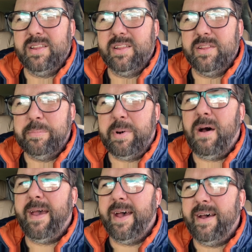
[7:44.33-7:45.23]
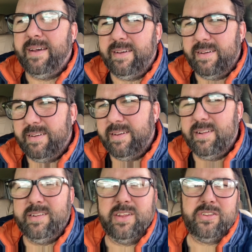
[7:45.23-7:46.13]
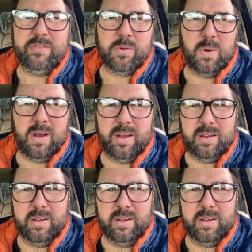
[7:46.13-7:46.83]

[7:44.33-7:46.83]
buyer does have quite